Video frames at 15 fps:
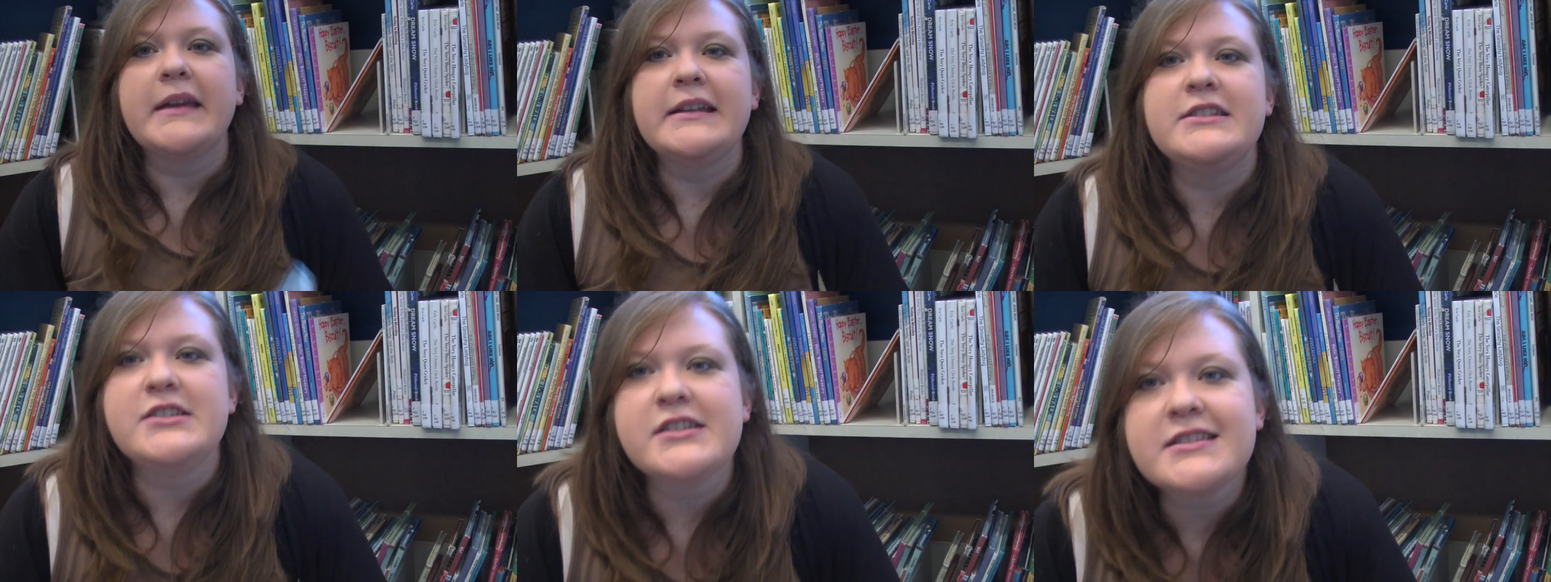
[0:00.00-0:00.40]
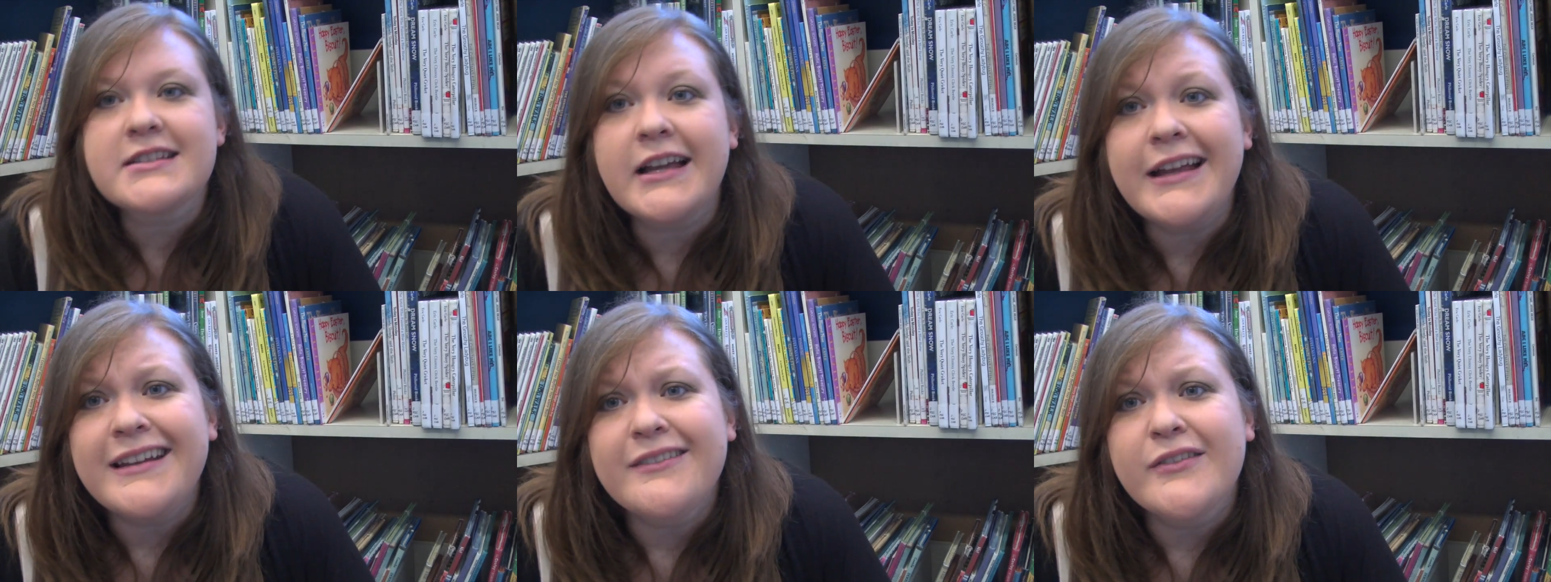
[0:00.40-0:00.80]
It's
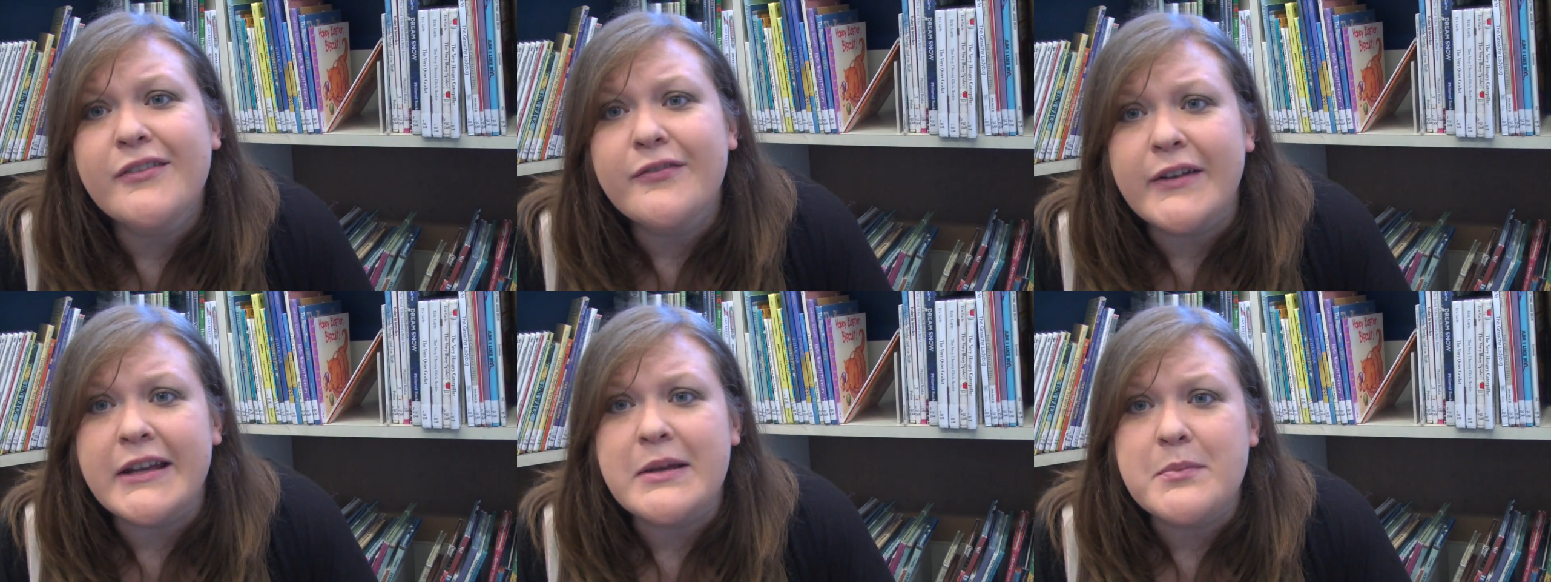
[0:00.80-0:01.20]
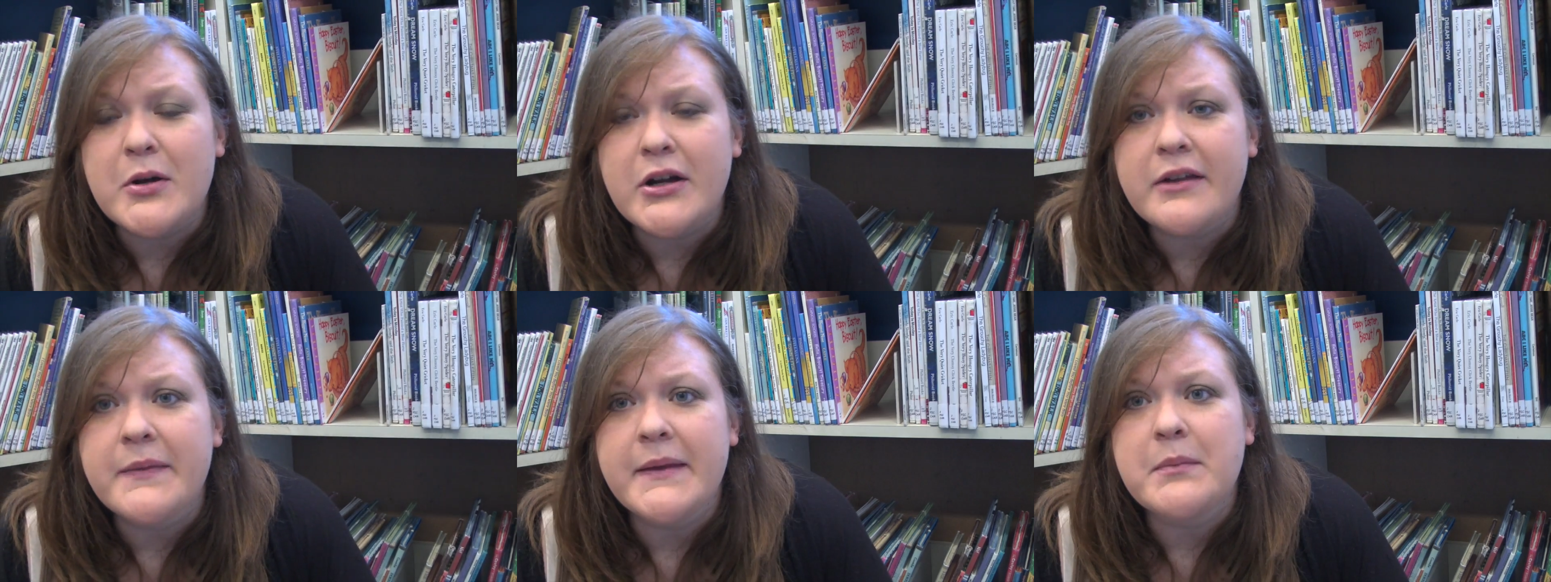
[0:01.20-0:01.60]
just kind of a funny
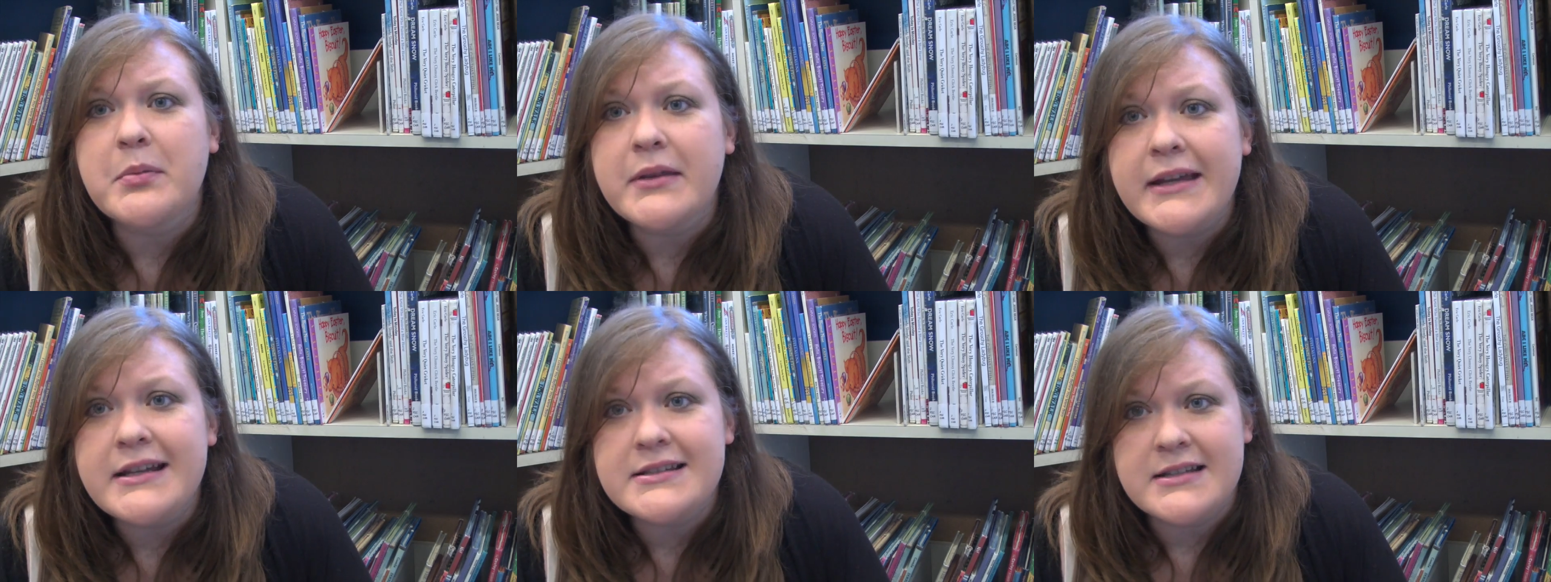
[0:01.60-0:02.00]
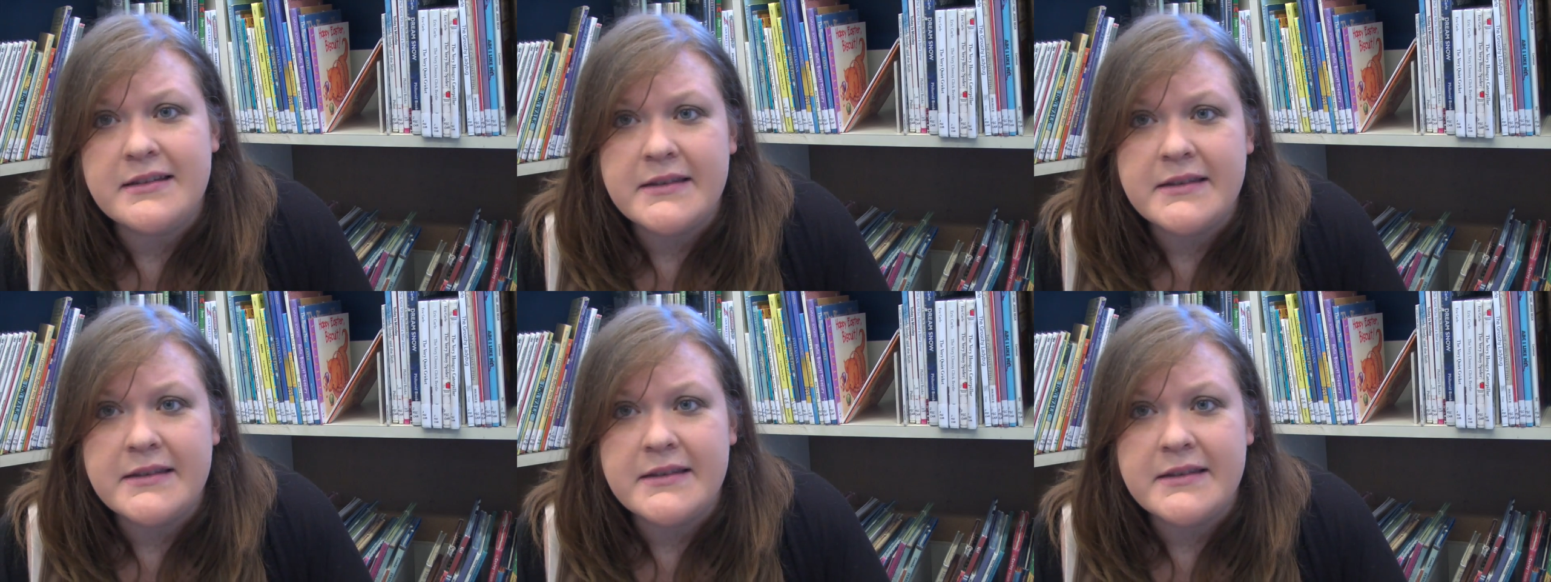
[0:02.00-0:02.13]
book that plays